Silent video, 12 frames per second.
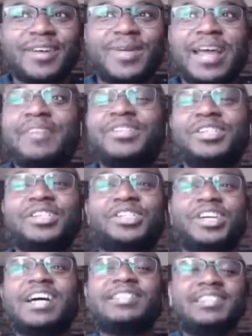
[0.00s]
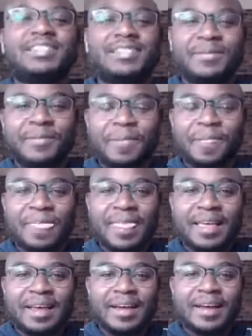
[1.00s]
We have to adjust
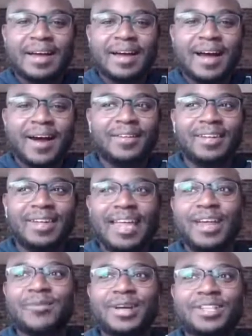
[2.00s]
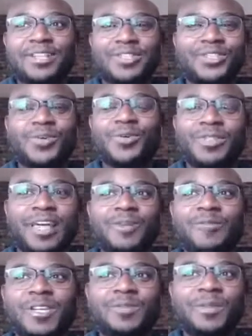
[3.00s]
our language so that
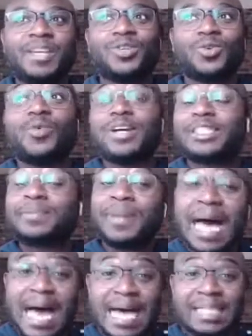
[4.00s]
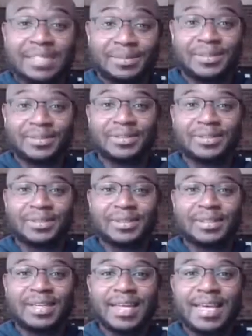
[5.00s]
we speak to what's possible.
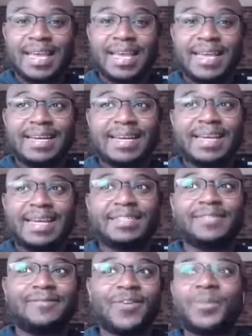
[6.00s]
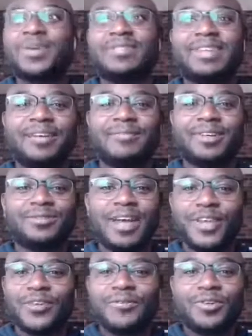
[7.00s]
And it's affirmative language, right?
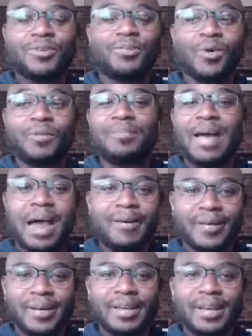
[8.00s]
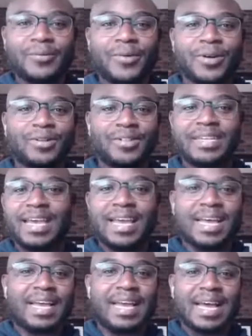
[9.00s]
You feel more empowered when you
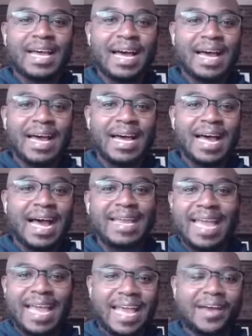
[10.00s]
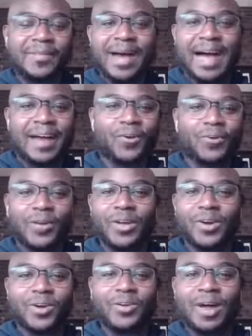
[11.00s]
say, I am, I
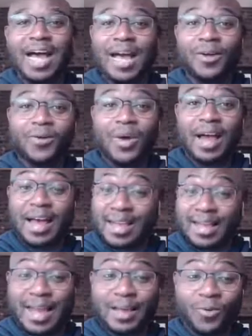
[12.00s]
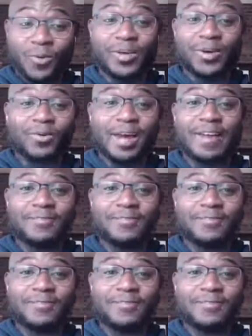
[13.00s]
will, I will, right?